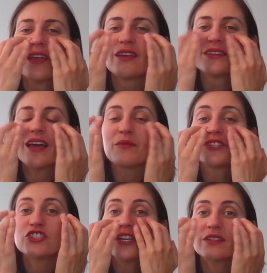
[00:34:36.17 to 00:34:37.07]
Tapping the
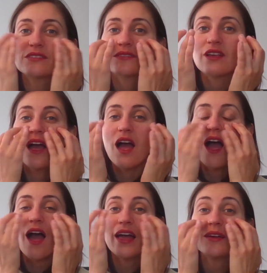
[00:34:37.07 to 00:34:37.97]
cheeks.
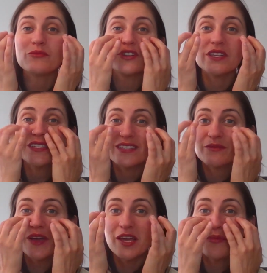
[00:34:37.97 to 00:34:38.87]
I am releasing
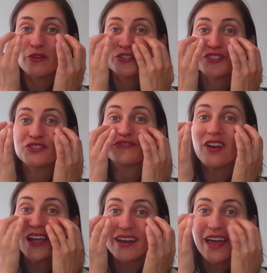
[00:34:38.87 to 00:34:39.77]
my emotions
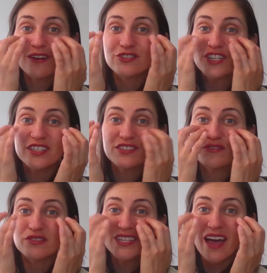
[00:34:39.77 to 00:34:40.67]
right now just through
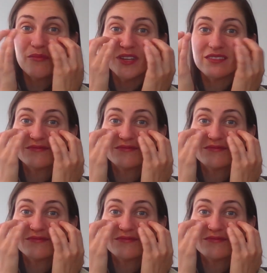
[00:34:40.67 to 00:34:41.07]
tapping.